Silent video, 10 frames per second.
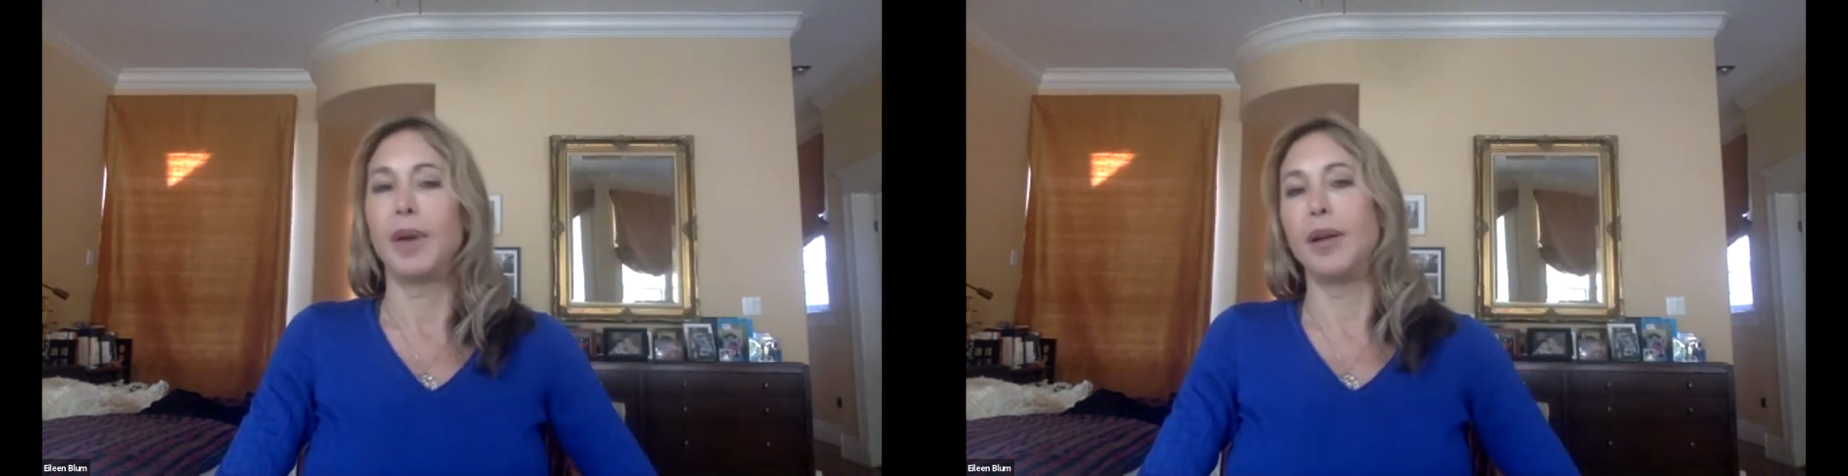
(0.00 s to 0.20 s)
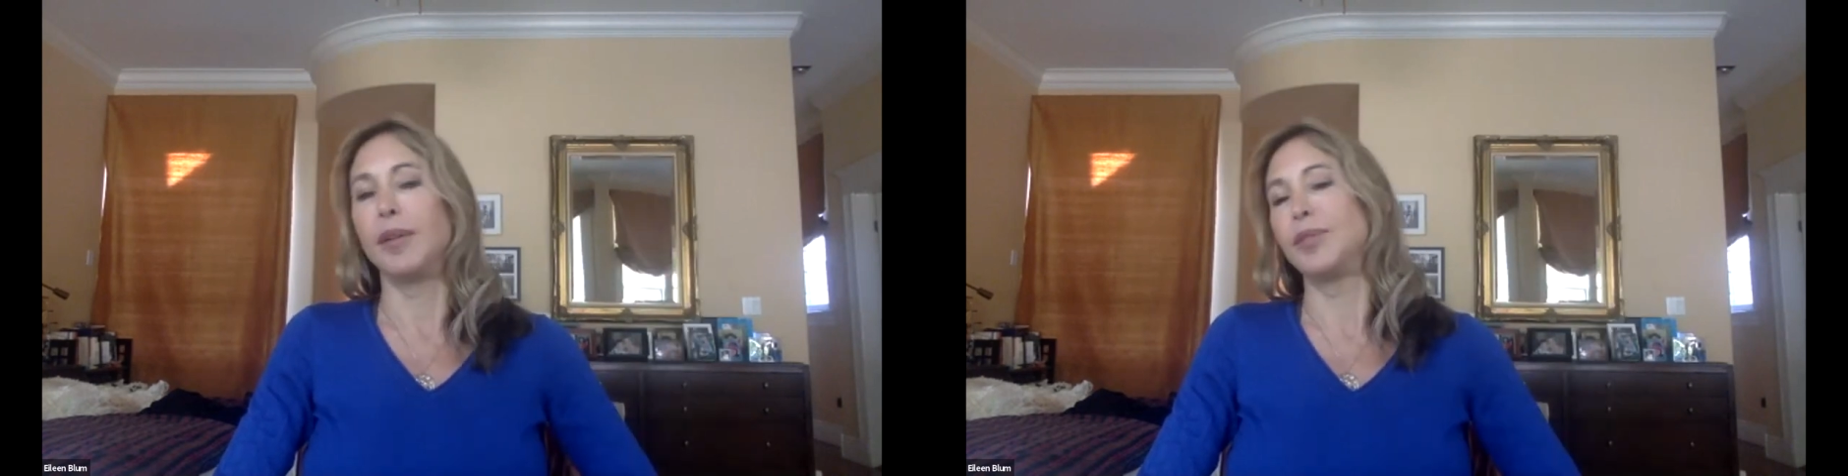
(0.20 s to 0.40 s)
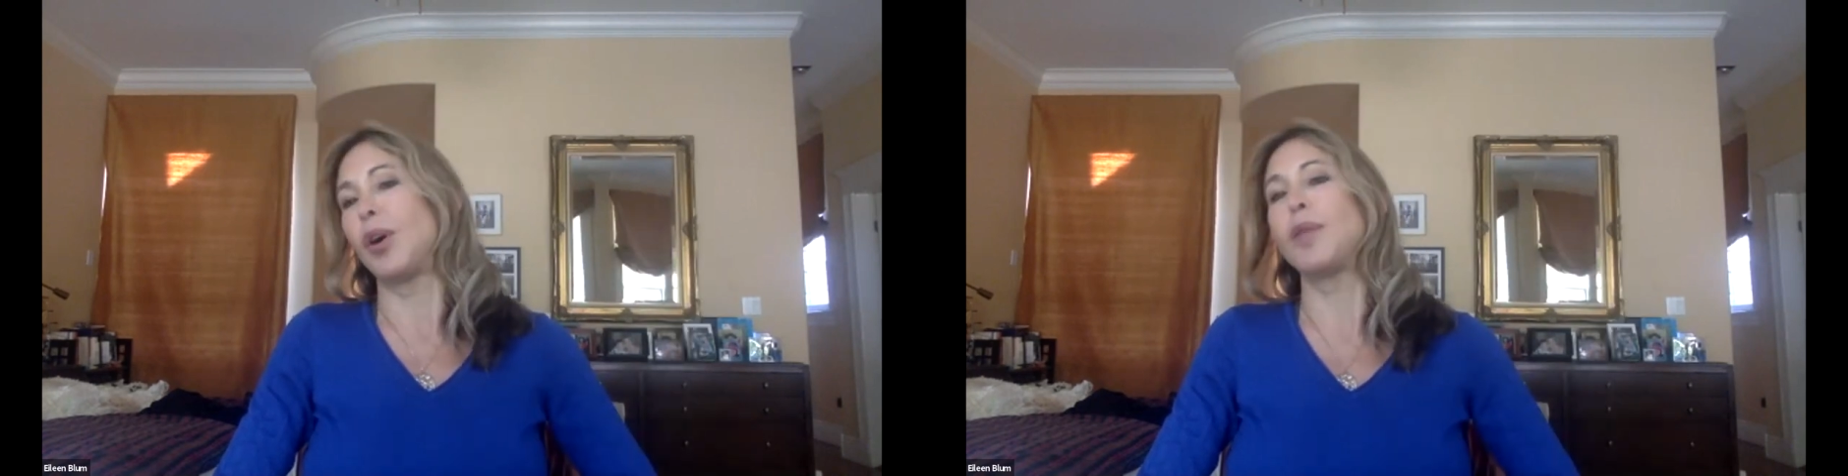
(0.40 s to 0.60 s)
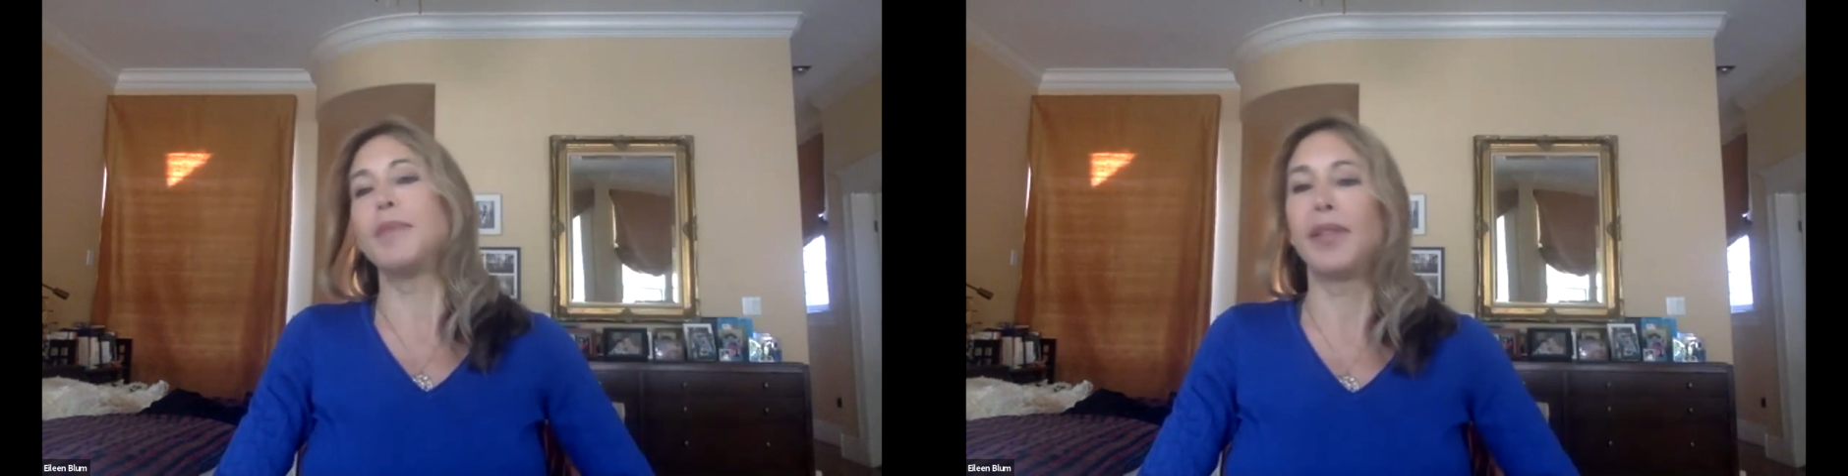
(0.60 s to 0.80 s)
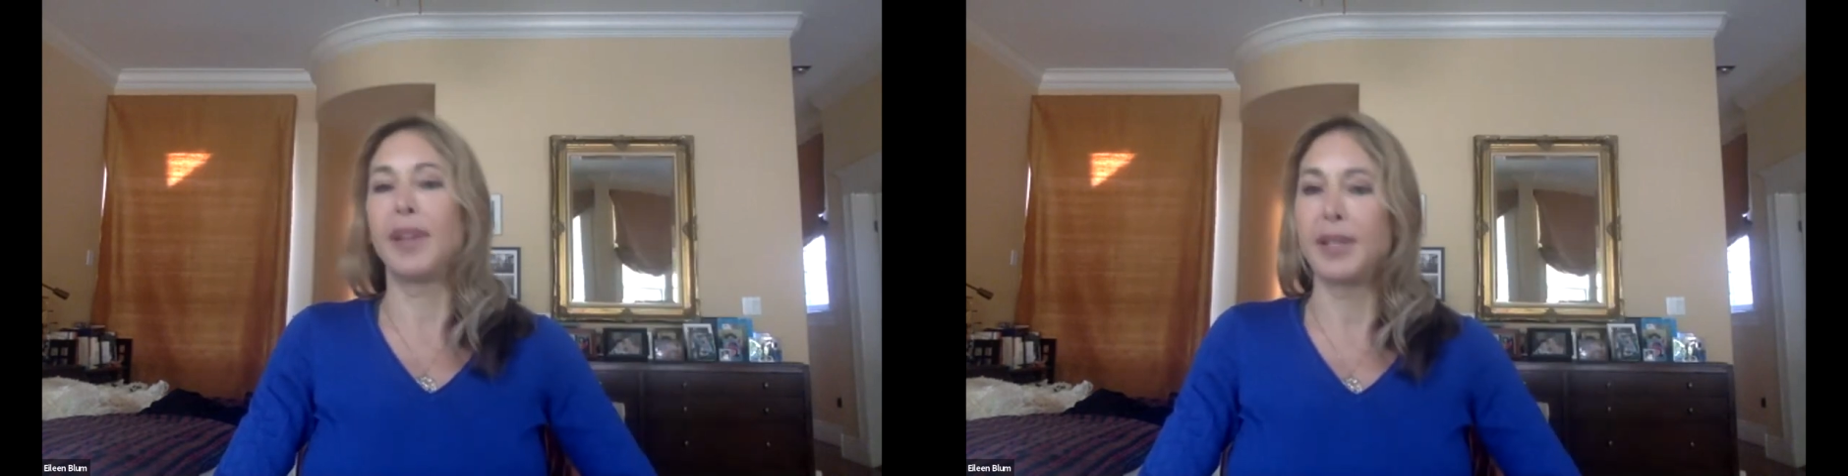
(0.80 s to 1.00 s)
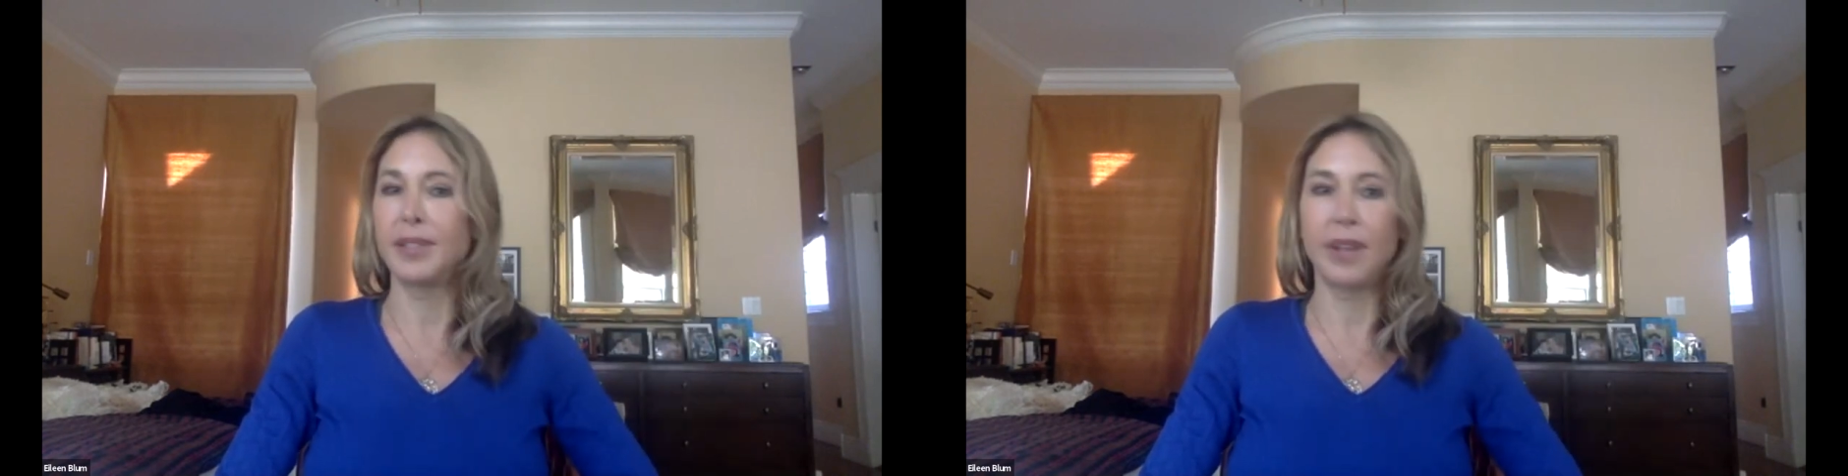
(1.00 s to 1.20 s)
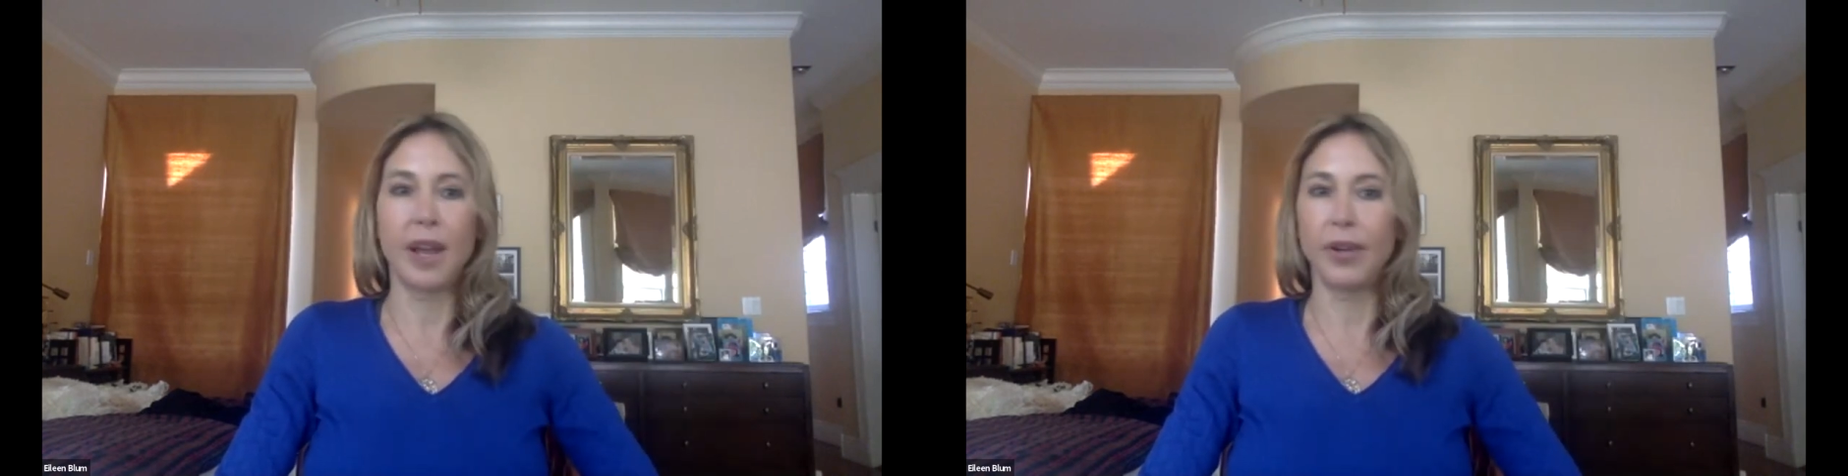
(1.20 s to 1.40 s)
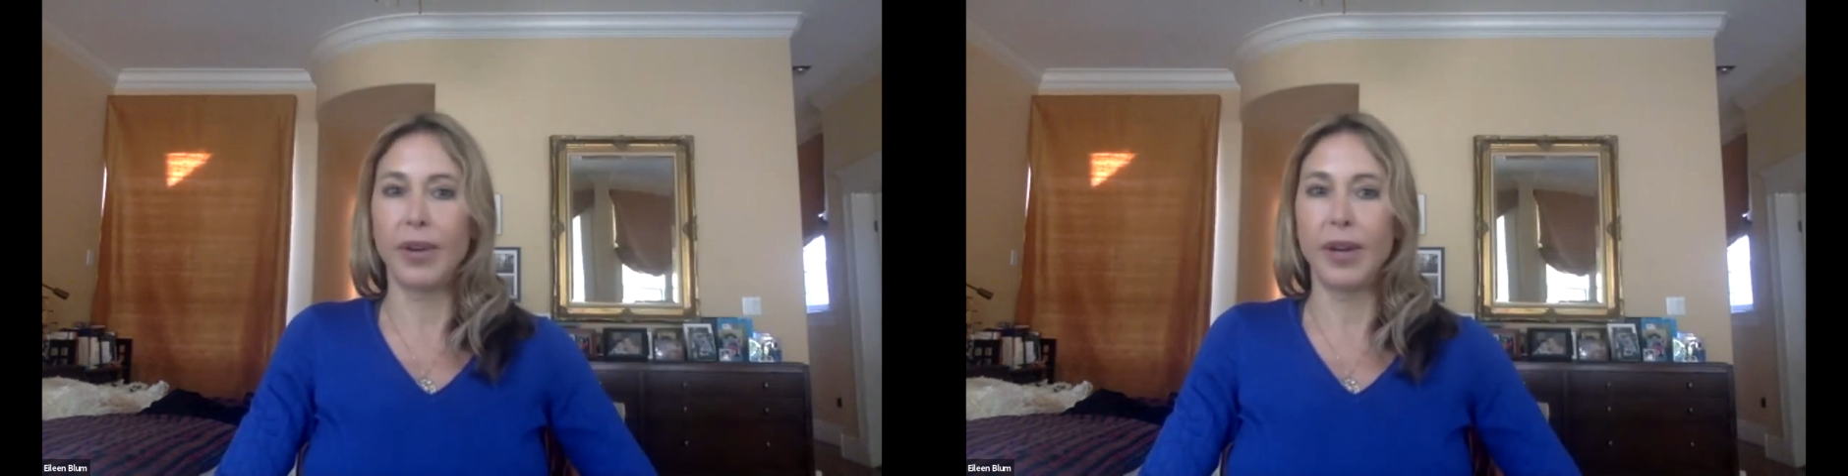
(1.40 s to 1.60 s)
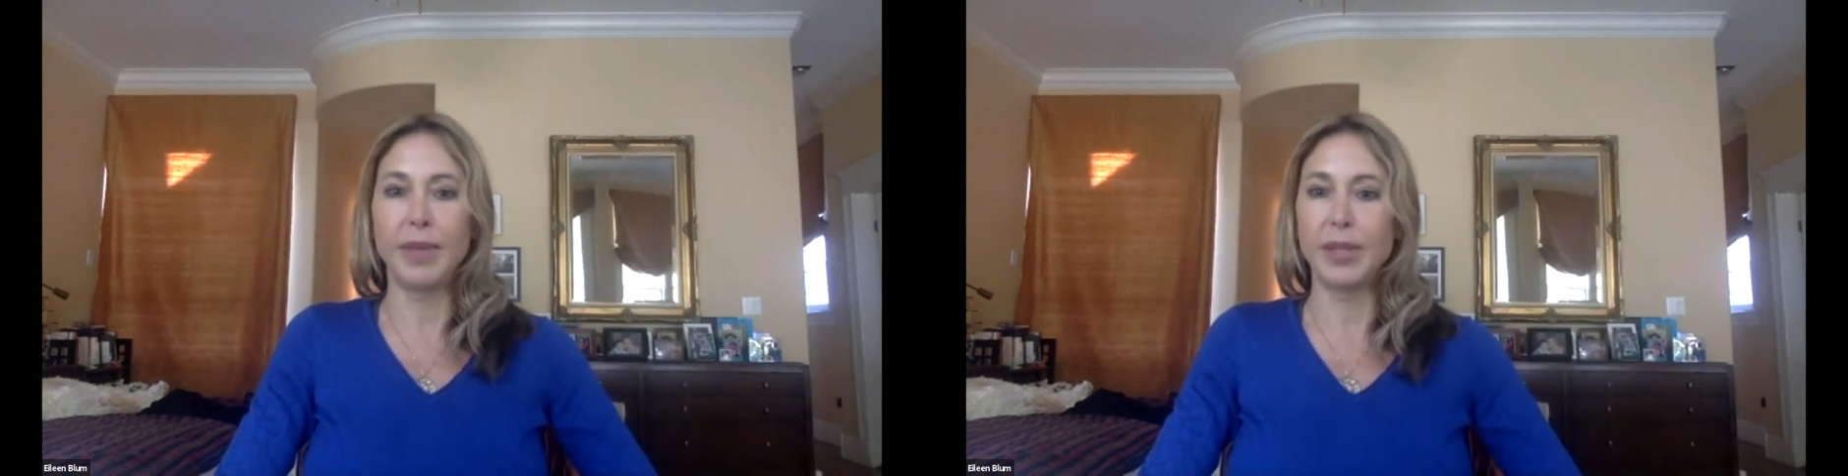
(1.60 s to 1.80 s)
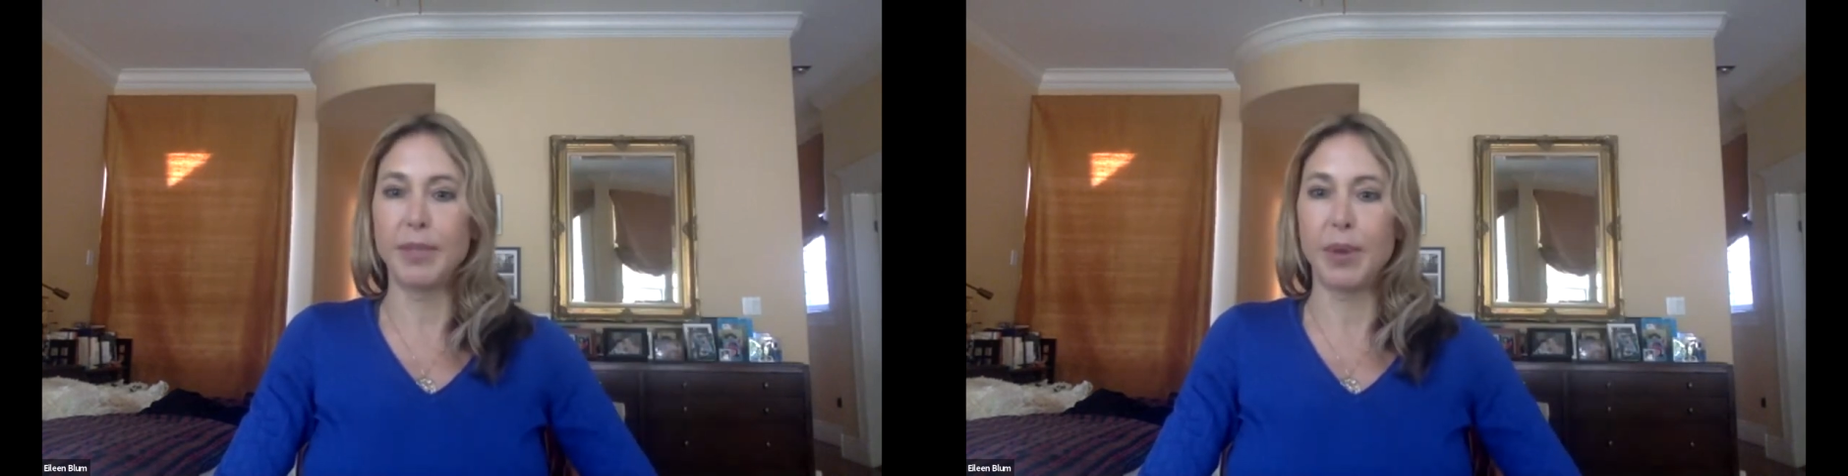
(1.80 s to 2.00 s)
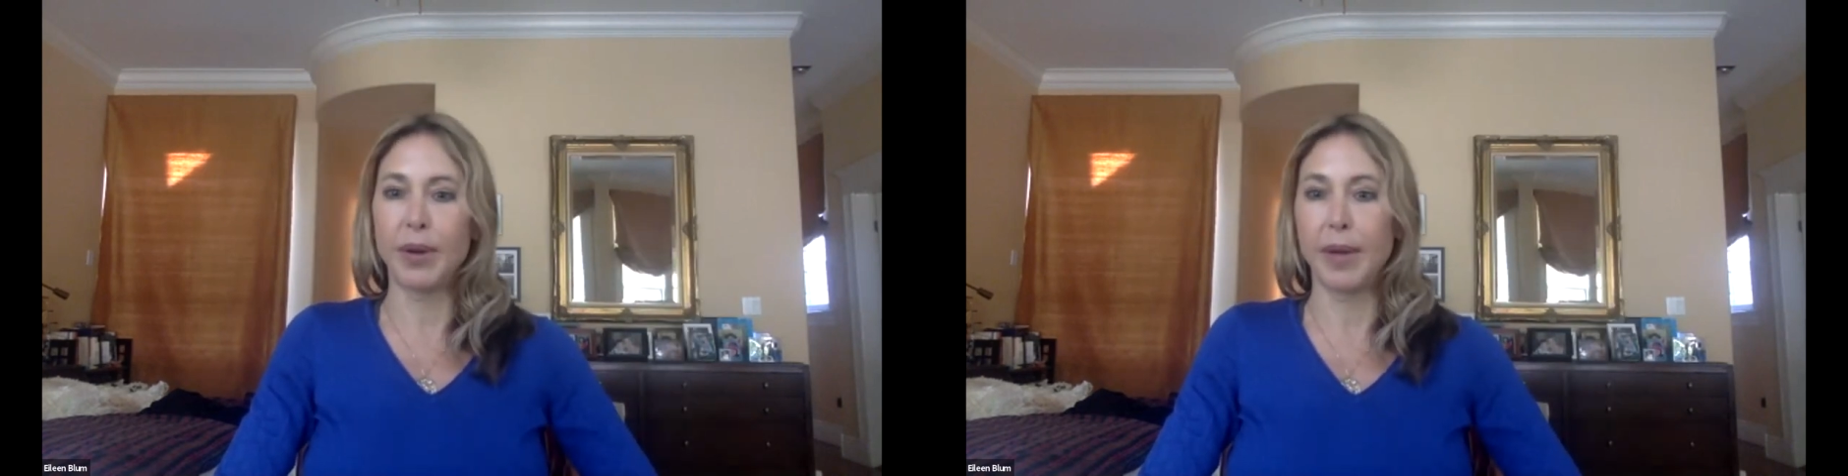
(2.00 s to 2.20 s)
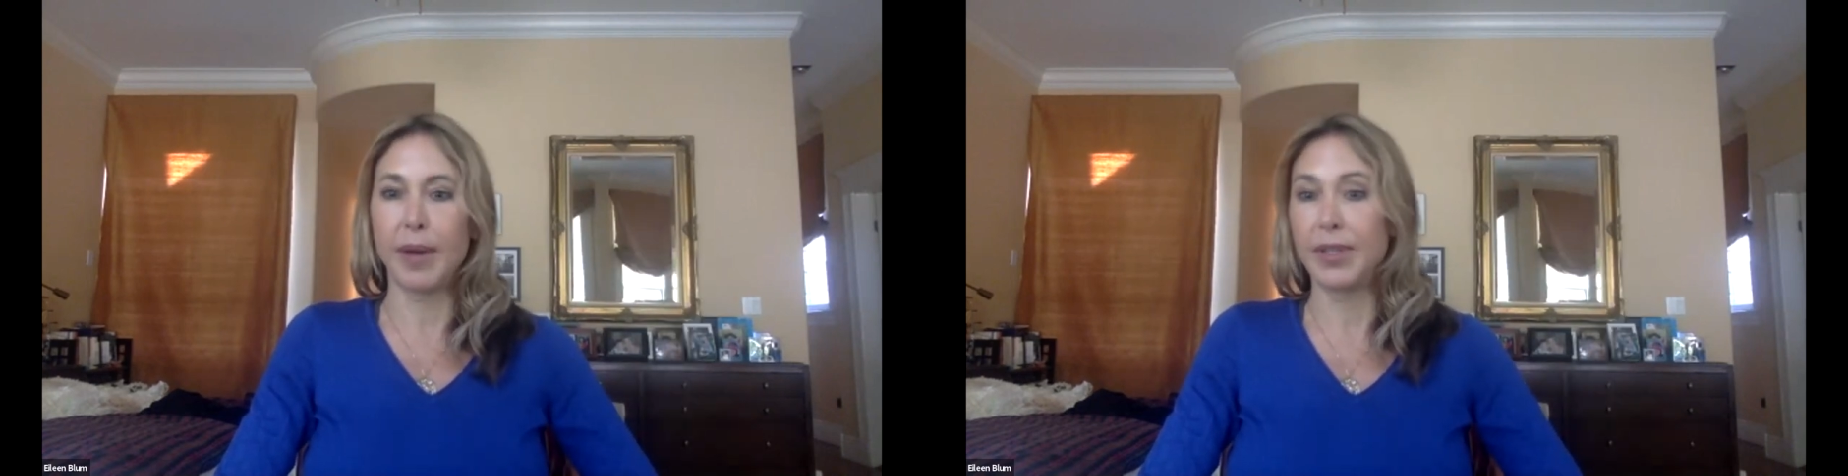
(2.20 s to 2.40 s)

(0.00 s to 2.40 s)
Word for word: uh, Dartmouth has not a great music program,